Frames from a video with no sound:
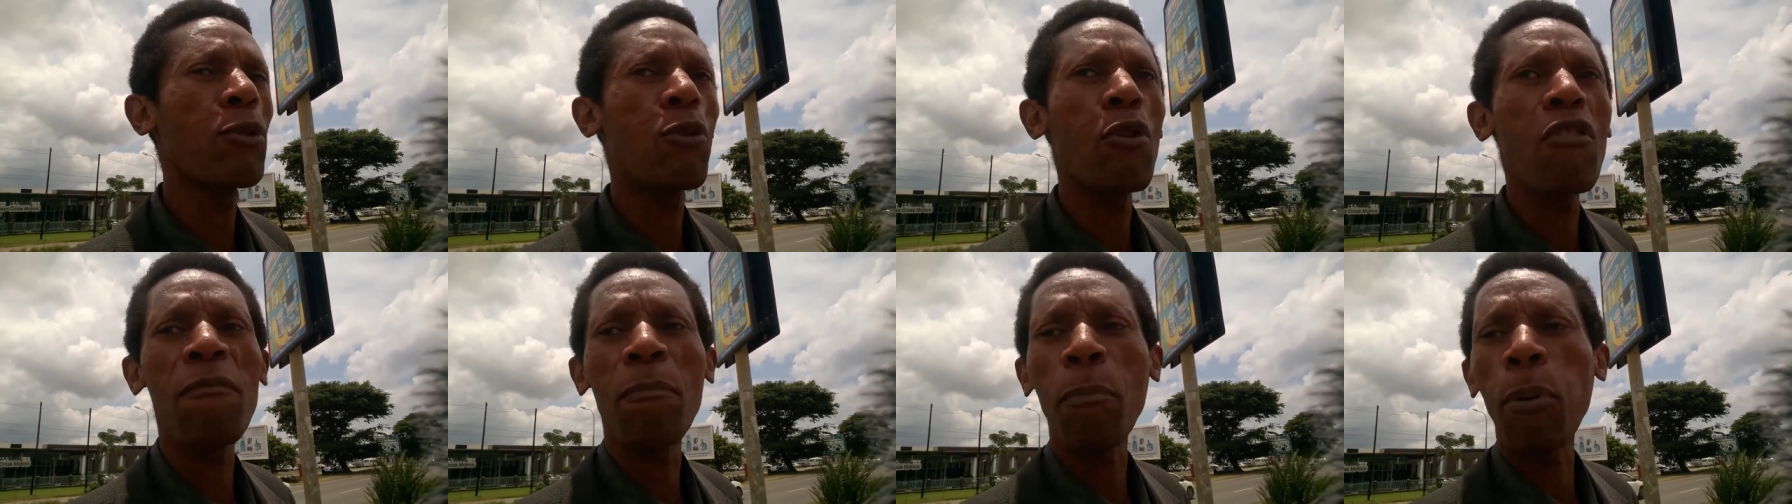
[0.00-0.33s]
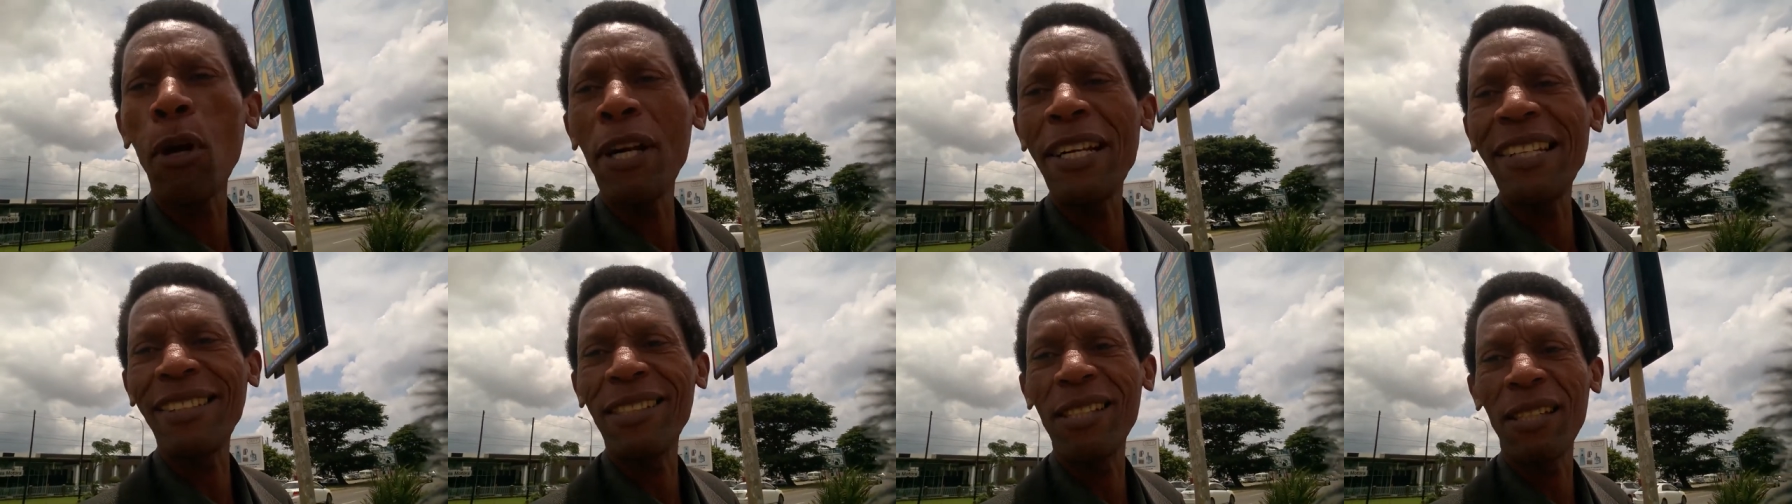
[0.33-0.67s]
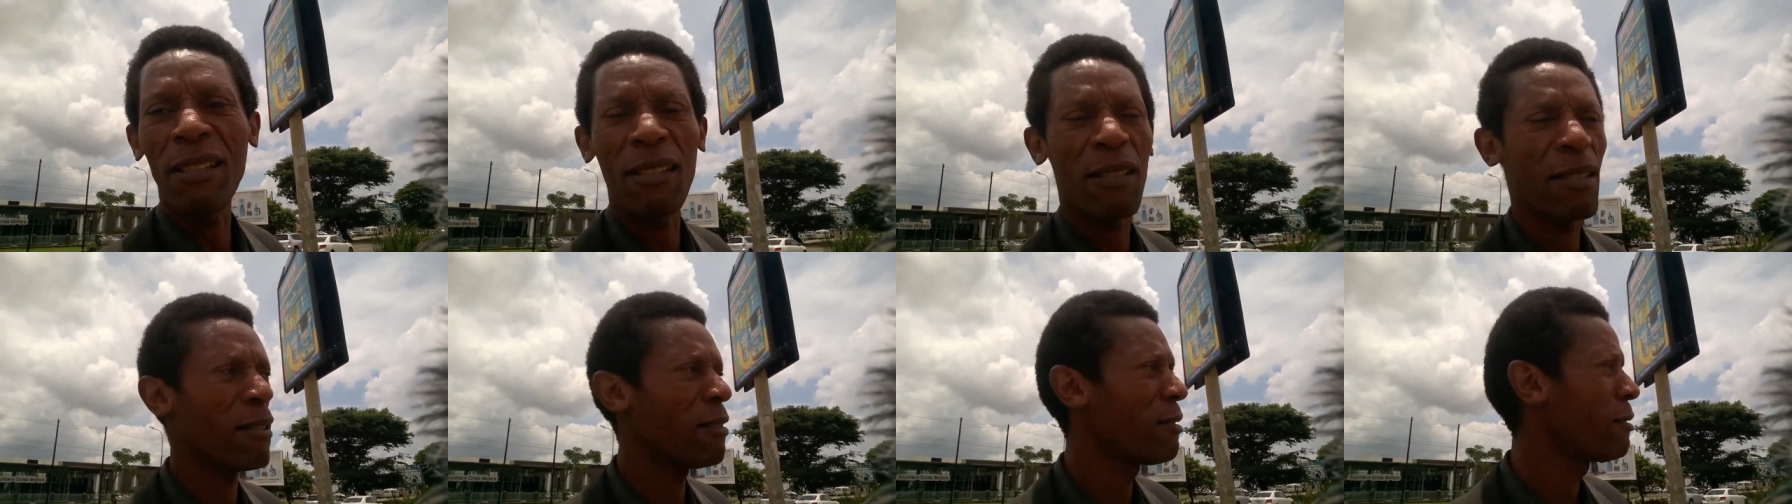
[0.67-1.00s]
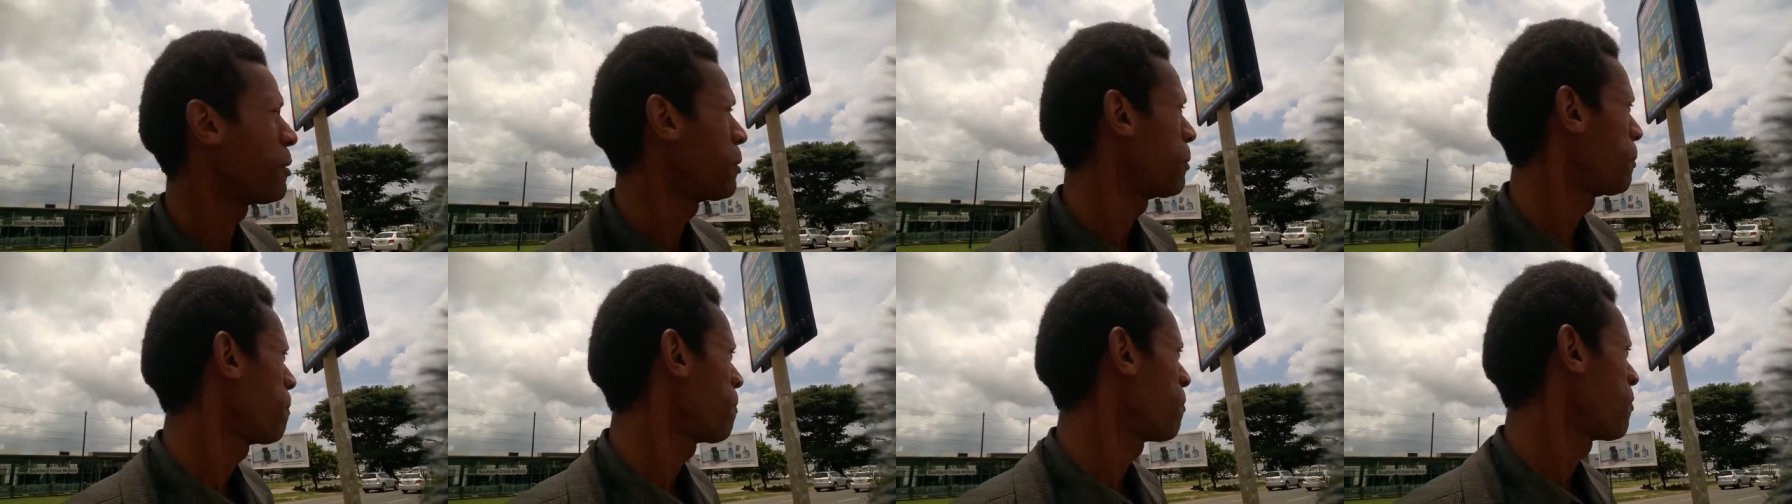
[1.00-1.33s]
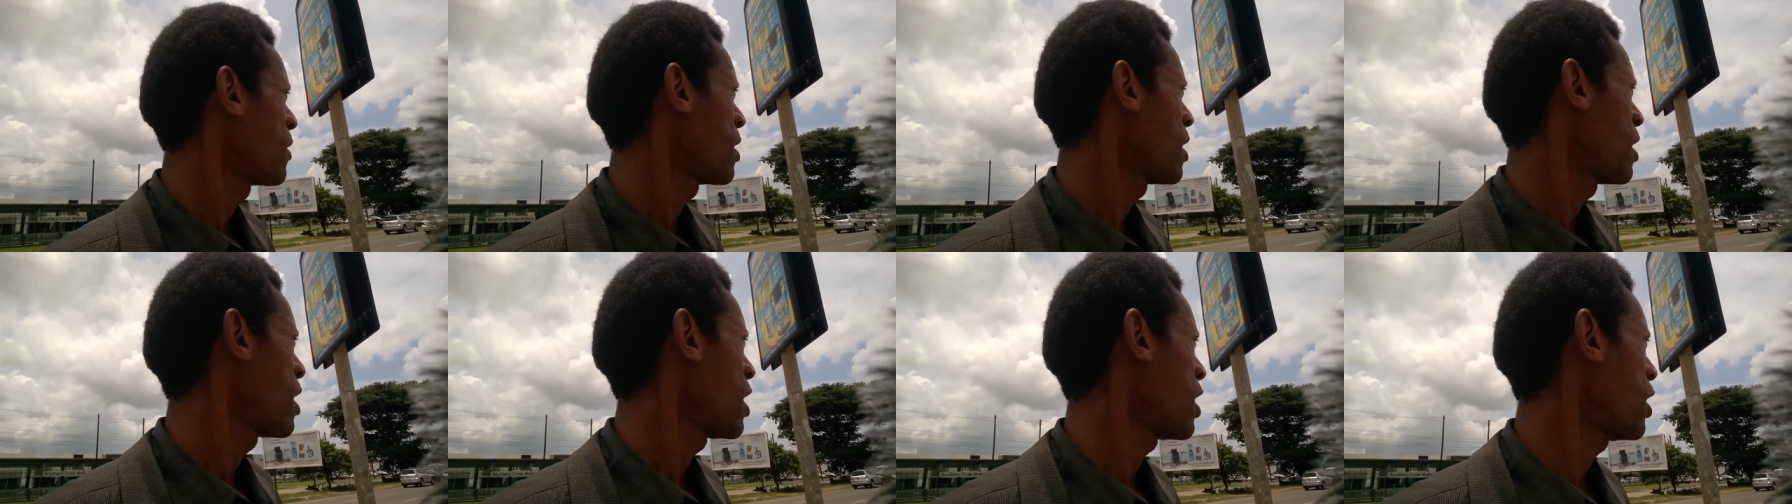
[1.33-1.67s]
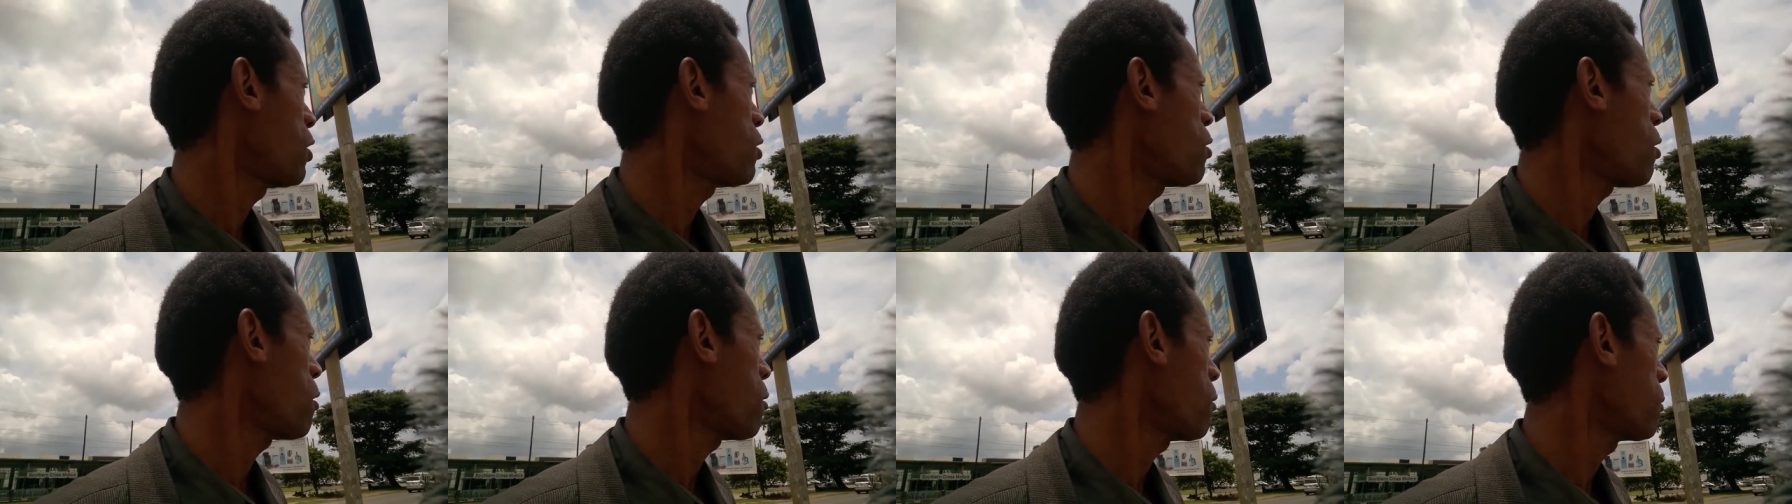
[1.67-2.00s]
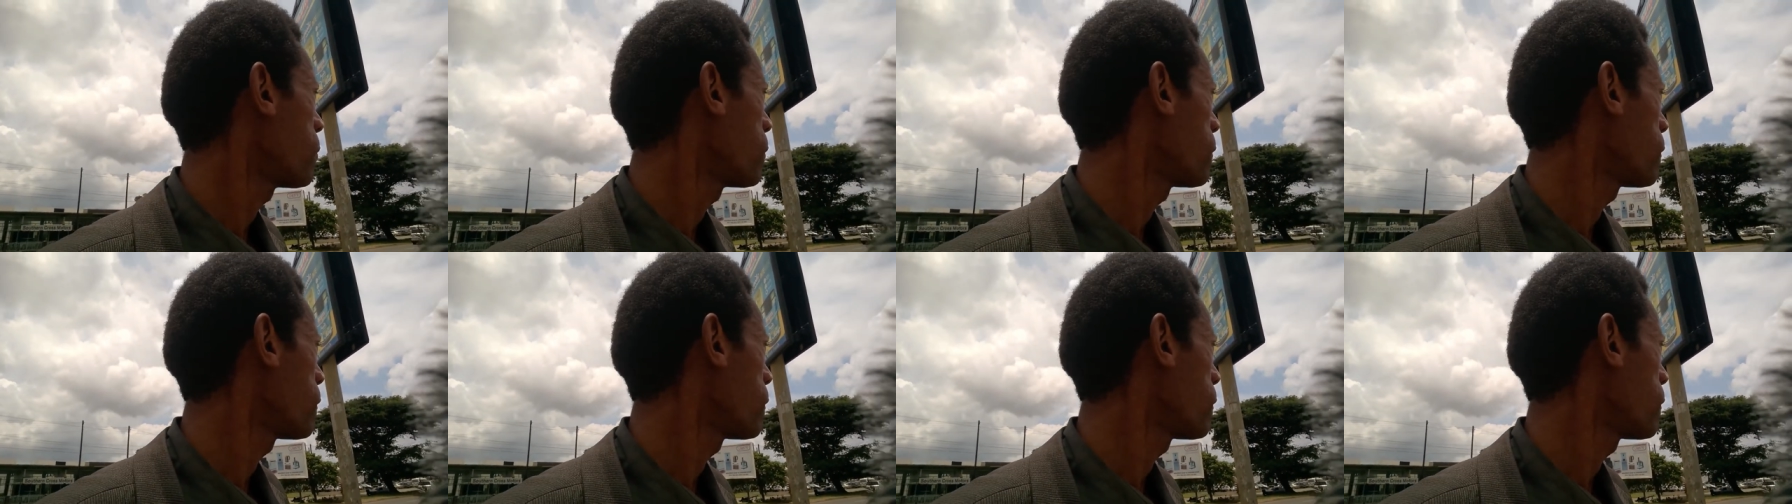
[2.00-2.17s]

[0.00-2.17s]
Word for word: to do with politics. You know?